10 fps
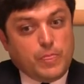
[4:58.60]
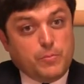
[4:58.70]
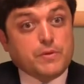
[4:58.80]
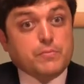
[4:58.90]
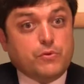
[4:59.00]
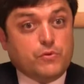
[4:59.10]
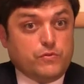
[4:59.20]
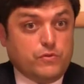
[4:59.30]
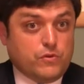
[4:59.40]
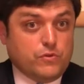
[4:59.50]
being poor,
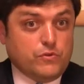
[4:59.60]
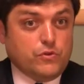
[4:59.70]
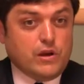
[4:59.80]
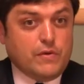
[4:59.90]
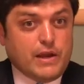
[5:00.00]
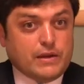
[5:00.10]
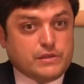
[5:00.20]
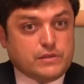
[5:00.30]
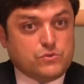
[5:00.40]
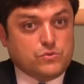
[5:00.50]
for not have
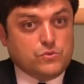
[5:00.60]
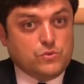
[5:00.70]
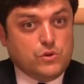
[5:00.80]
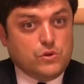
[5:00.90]
access to,